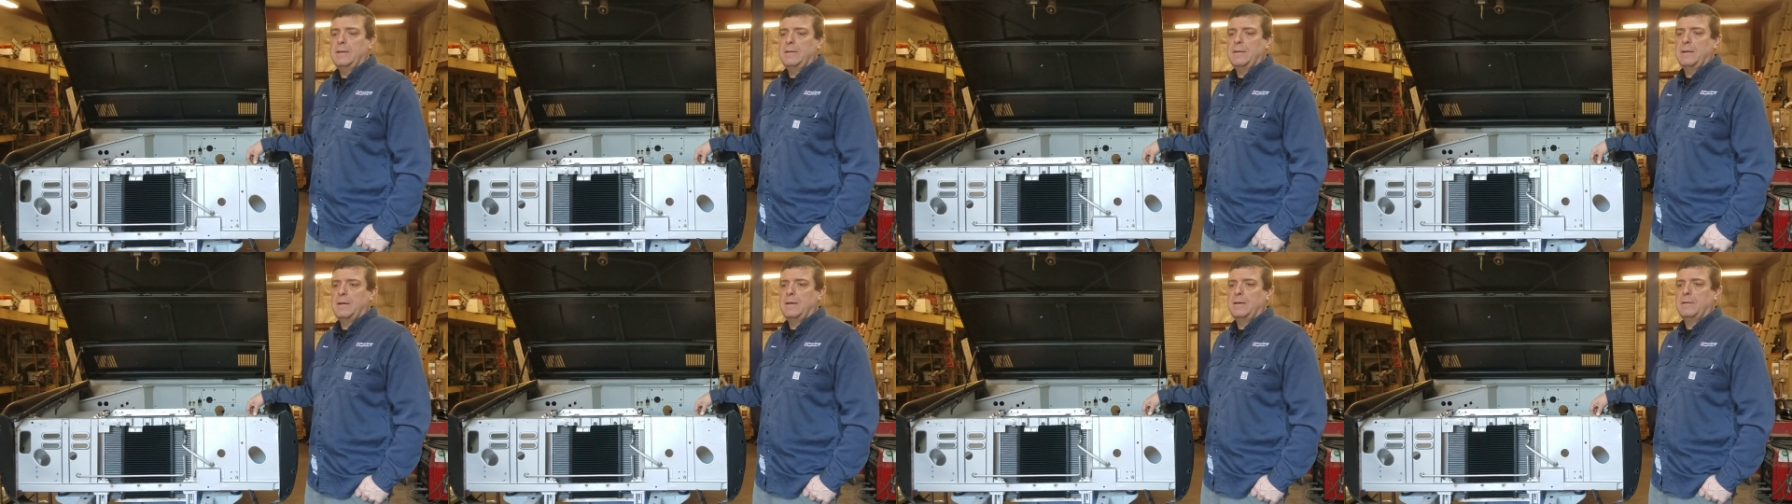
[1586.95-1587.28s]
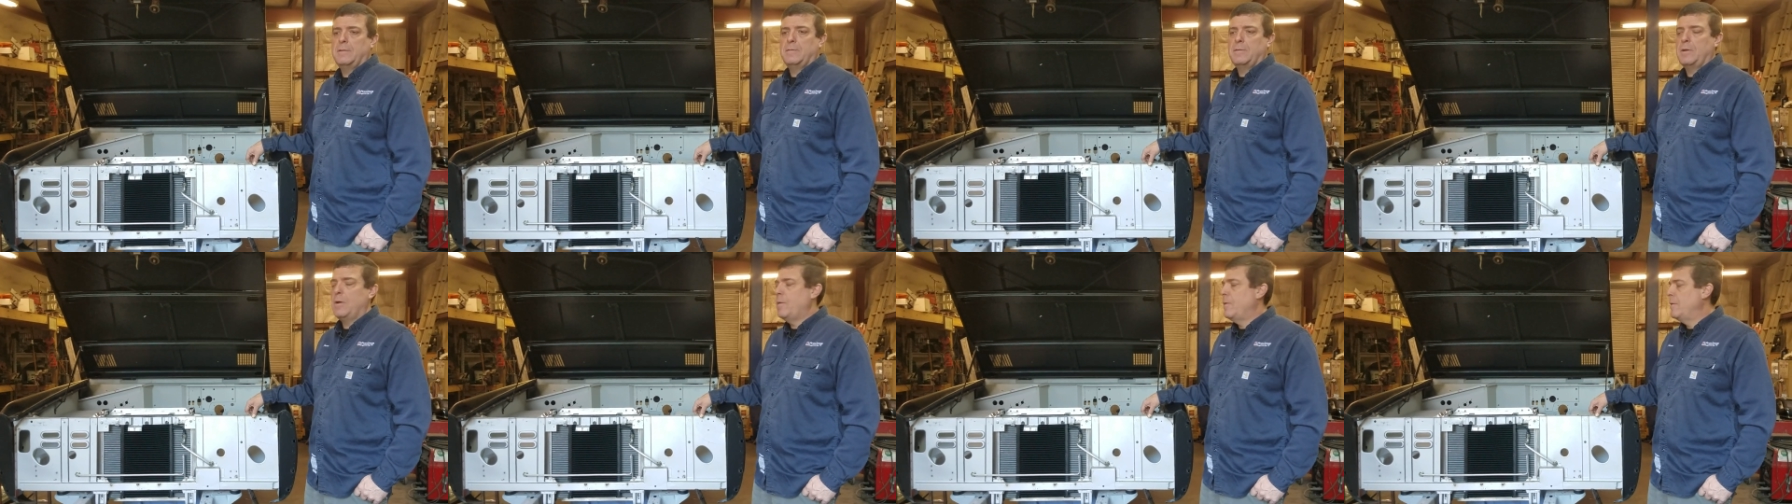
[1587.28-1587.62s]
I
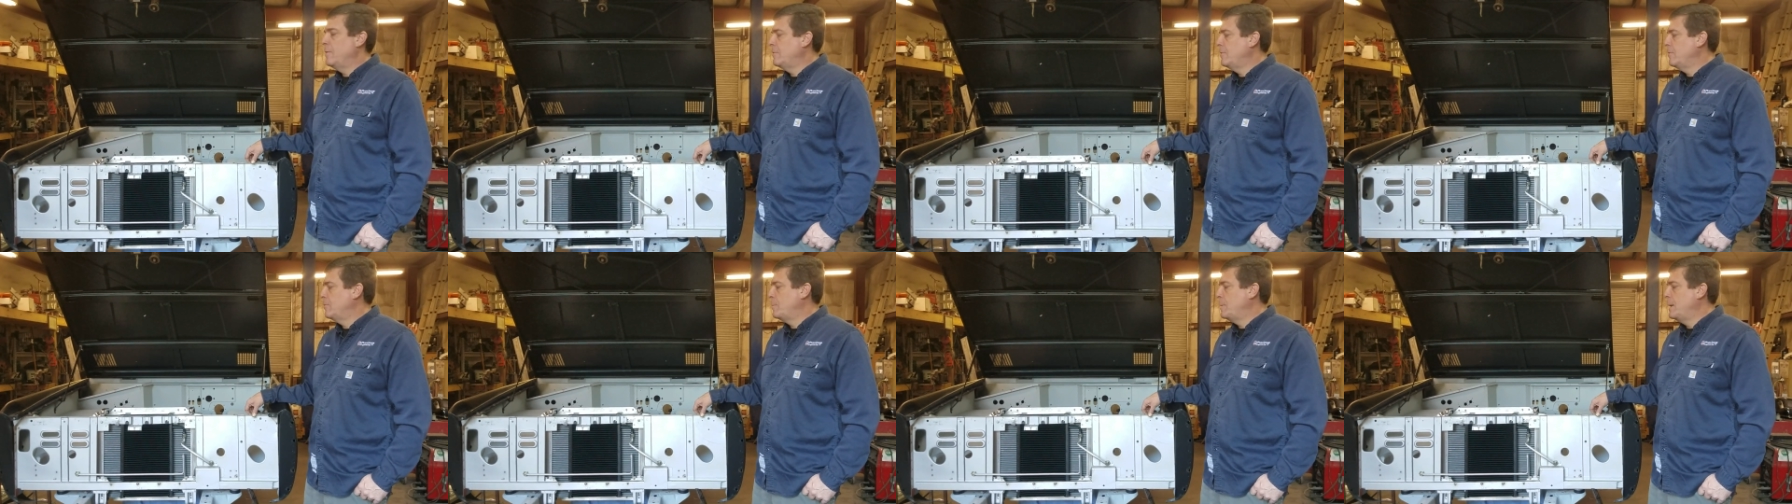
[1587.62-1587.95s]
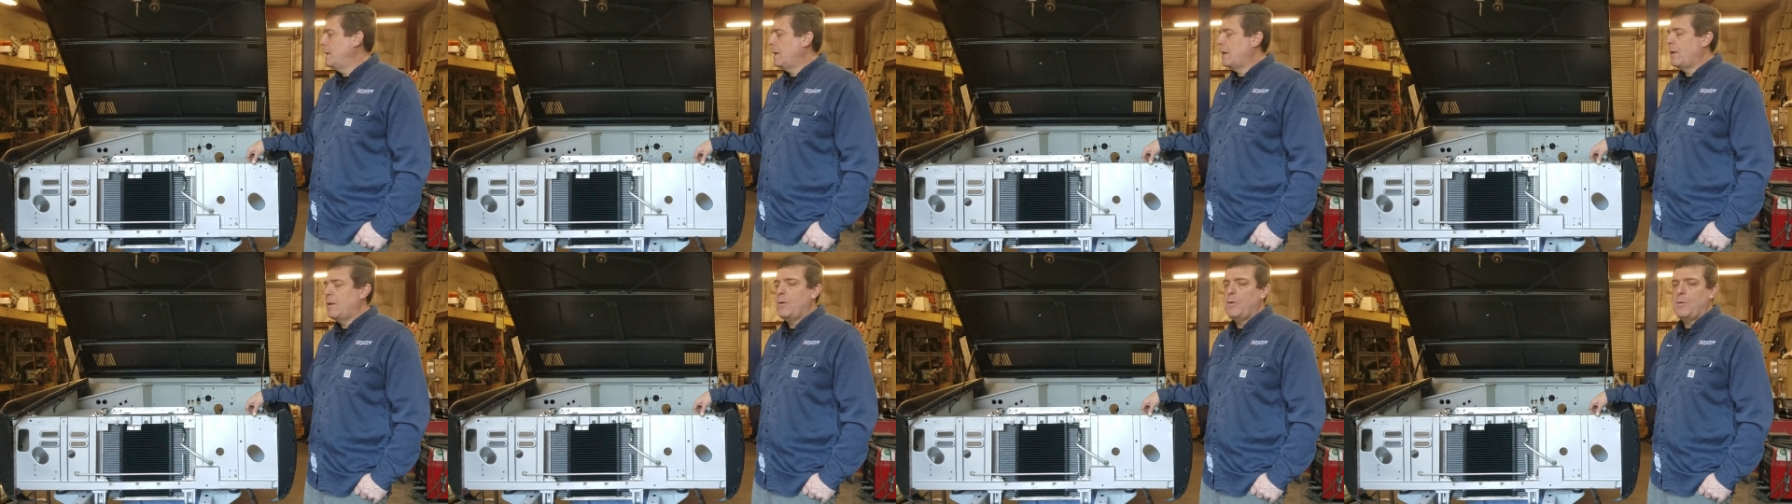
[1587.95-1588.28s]
know this has been
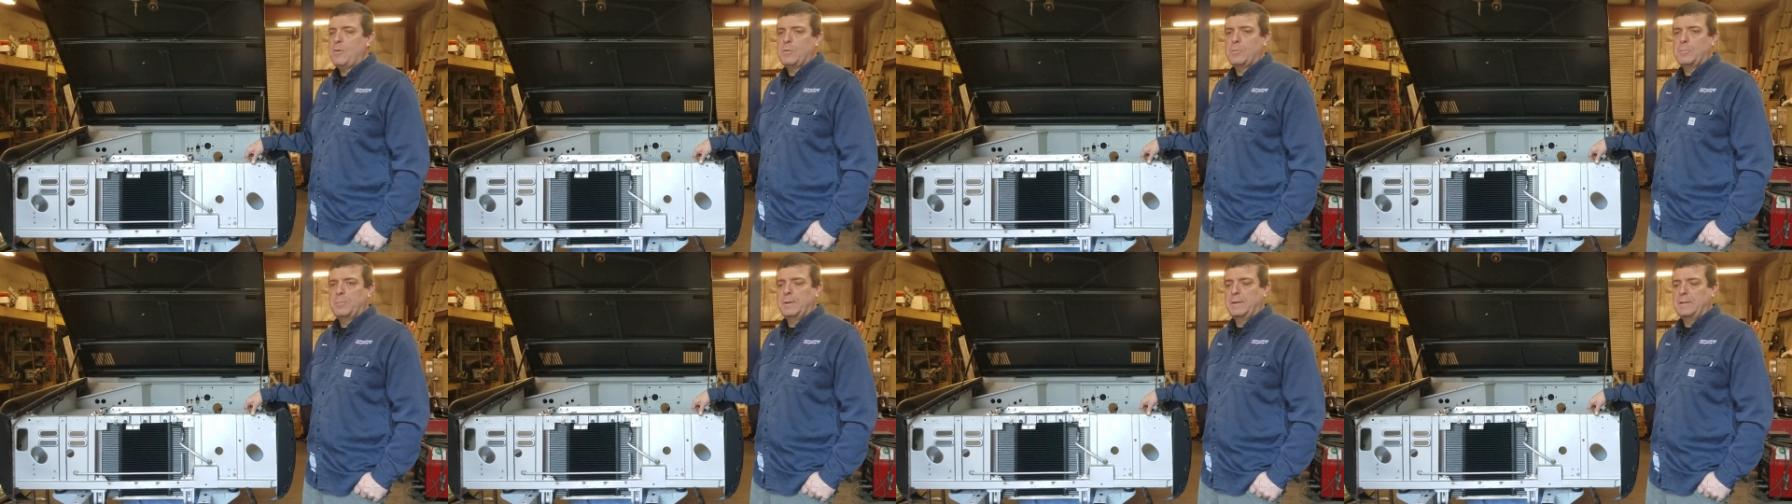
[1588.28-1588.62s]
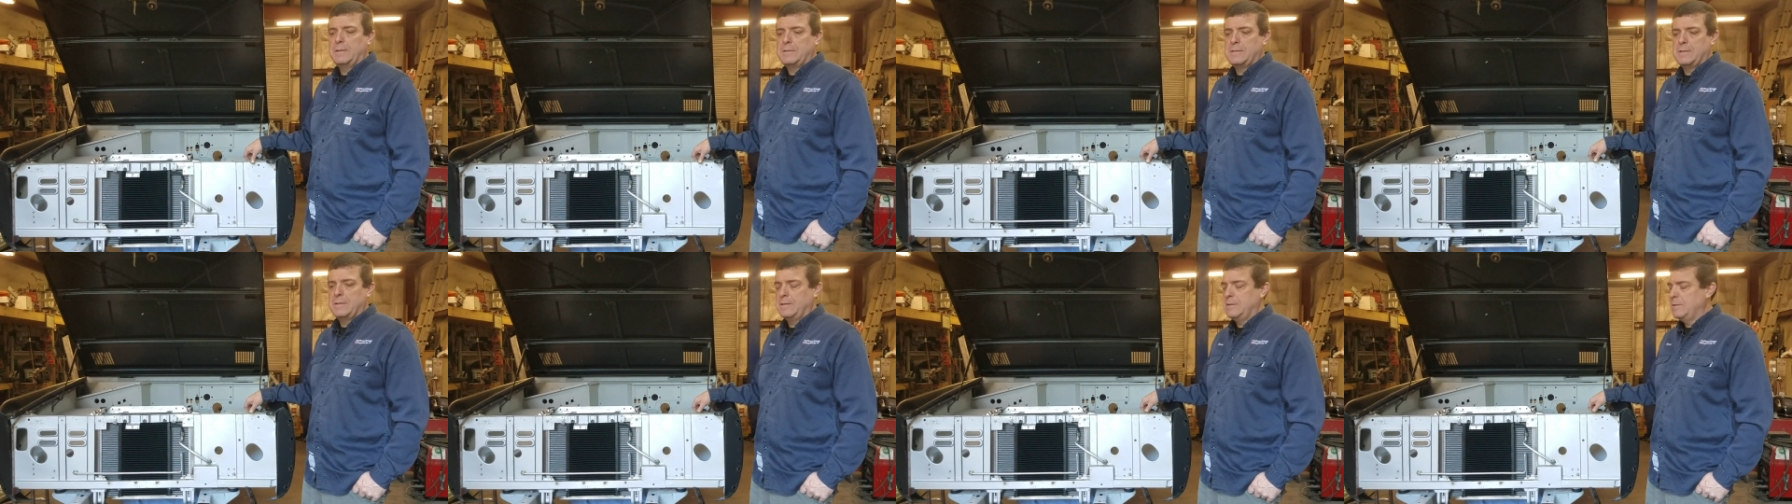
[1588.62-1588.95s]
long, but
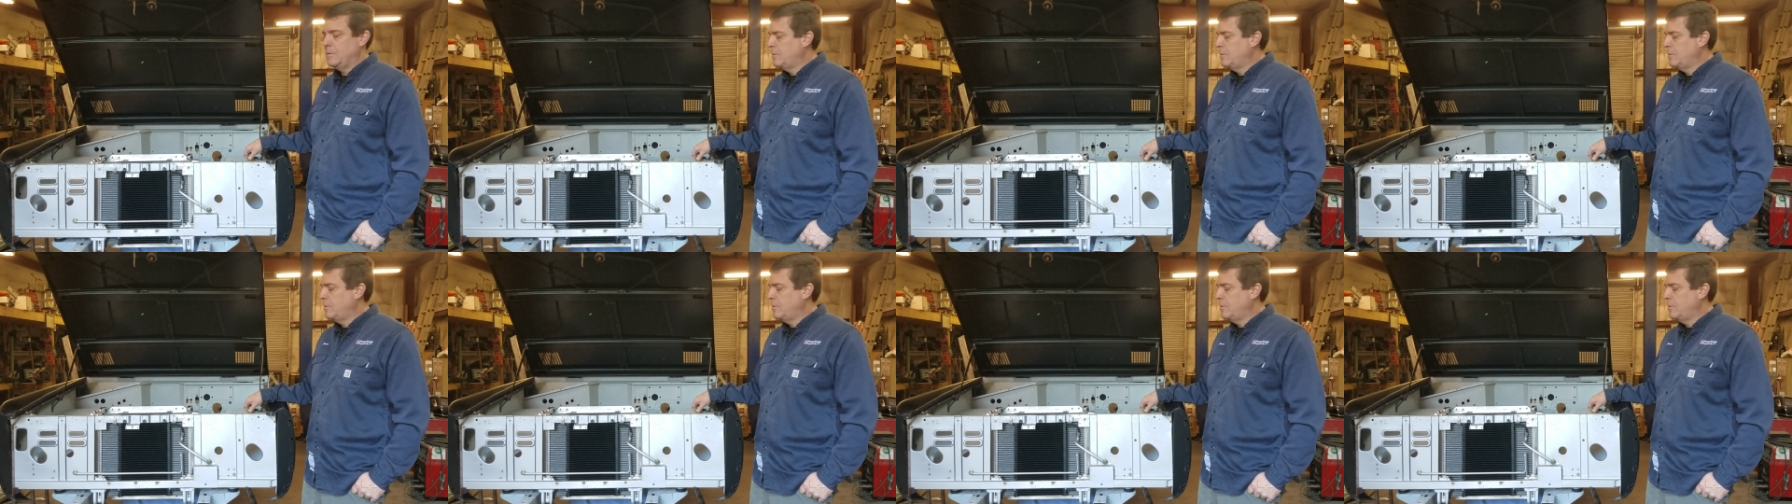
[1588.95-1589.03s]
uh,